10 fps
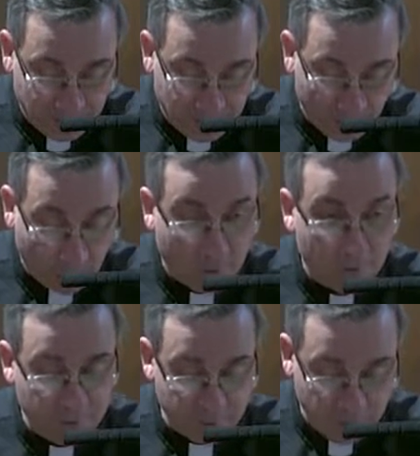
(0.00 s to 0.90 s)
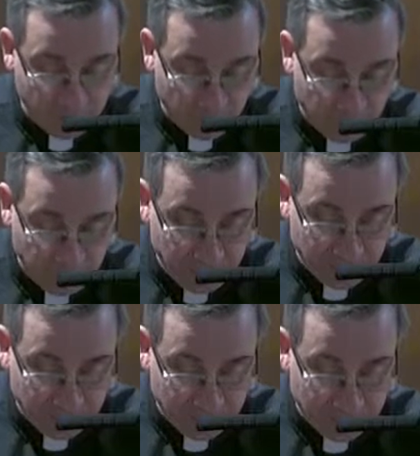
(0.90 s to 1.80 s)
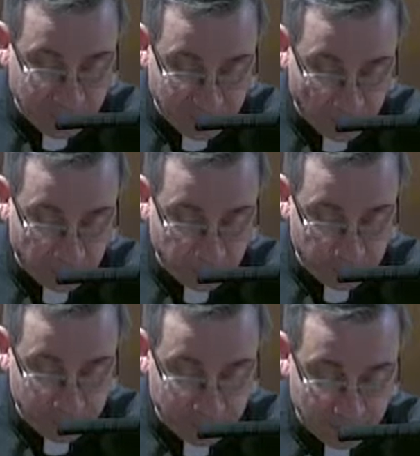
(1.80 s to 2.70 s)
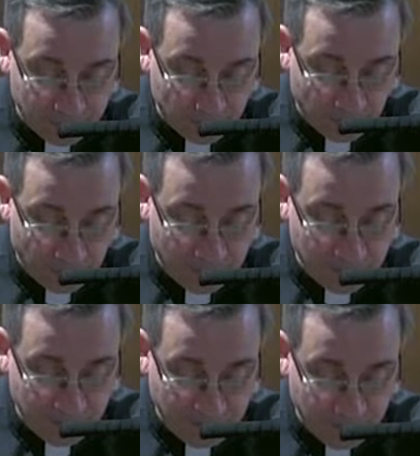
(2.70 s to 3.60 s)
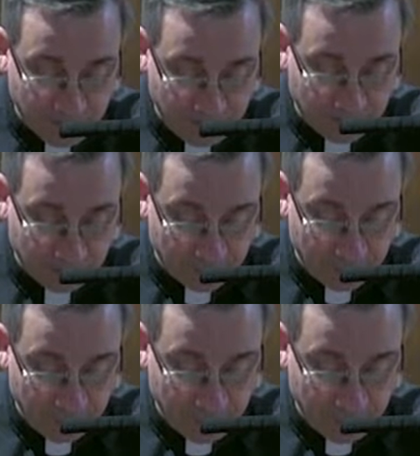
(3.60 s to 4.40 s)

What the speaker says: and all the chief priests and the elders and the scribes came together.